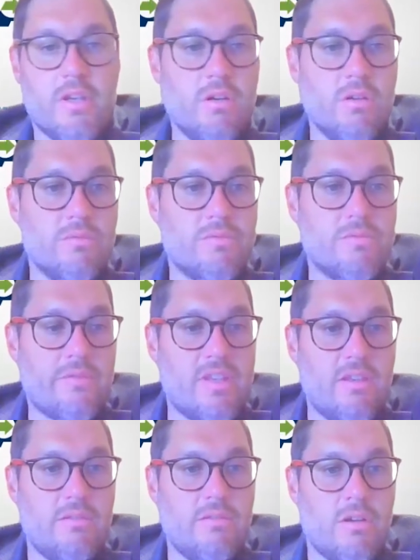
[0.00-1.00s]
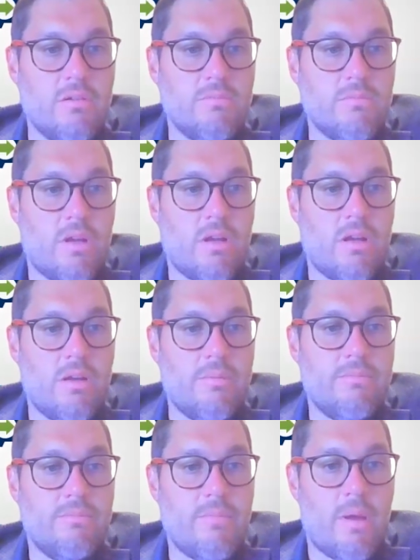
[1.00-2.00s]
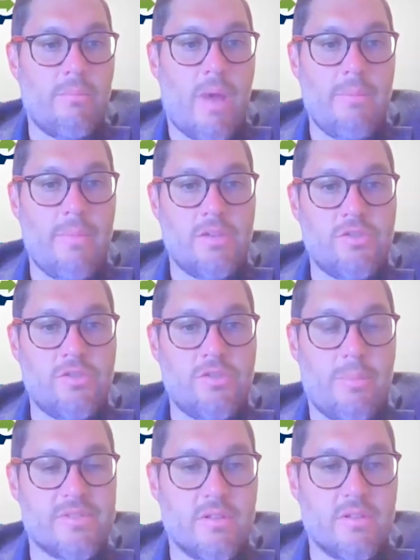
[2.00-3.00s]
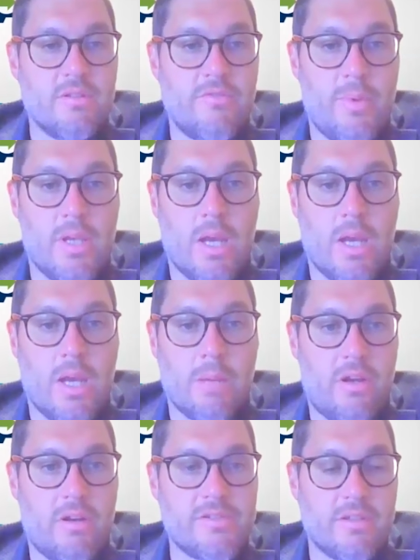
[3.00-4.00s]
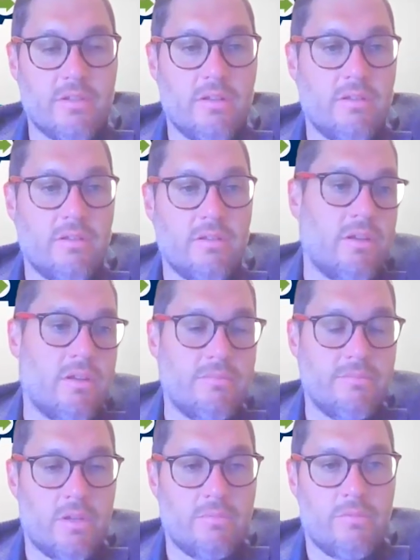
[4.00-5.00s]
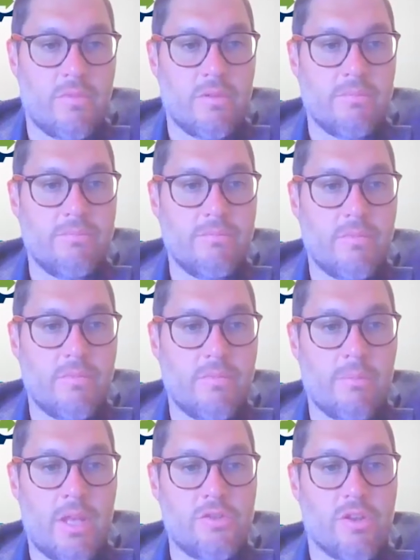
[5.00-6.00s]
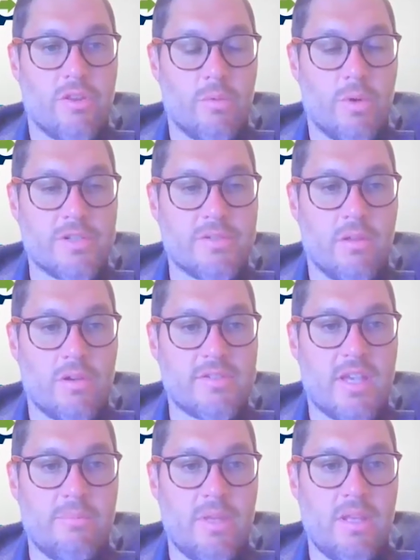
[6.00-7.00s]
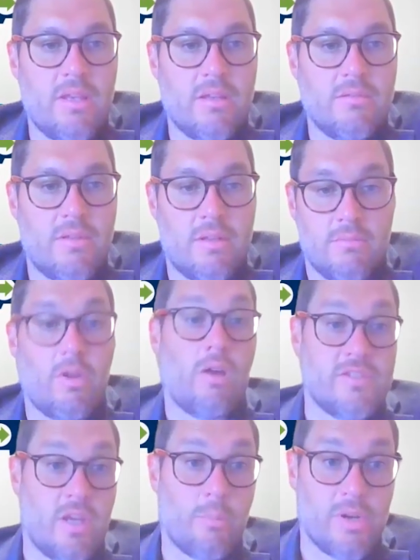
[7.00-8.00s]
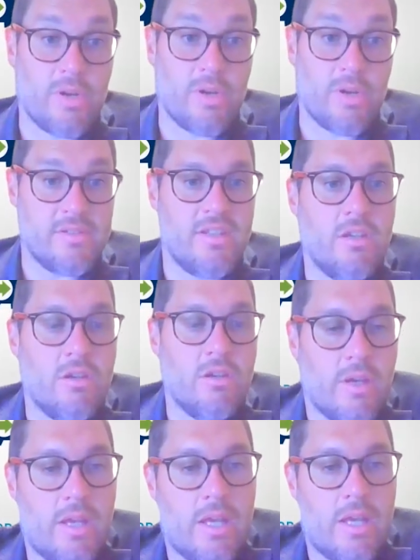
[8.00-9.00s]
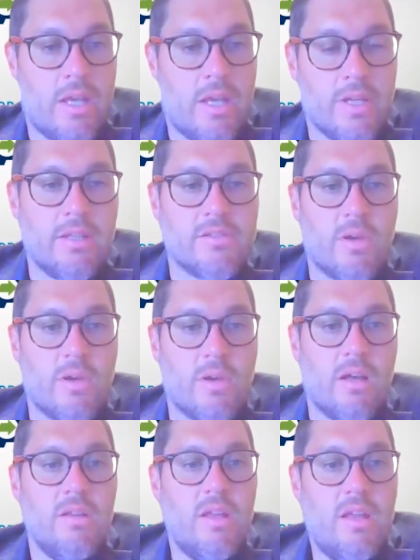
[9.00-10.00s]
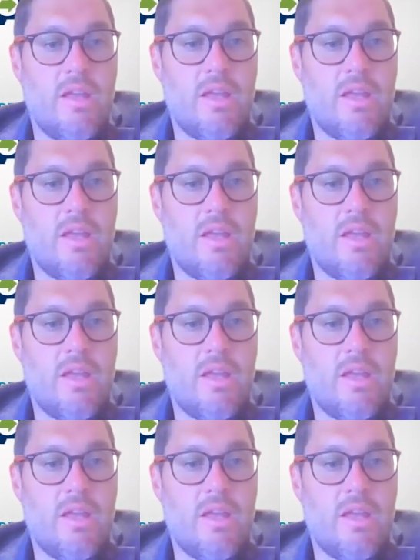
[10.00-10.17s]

So obviously, my main job is the VP of Government Affairs, and our manager that works alongside me, and obviously our president and CEO, Ann Rinke, as well.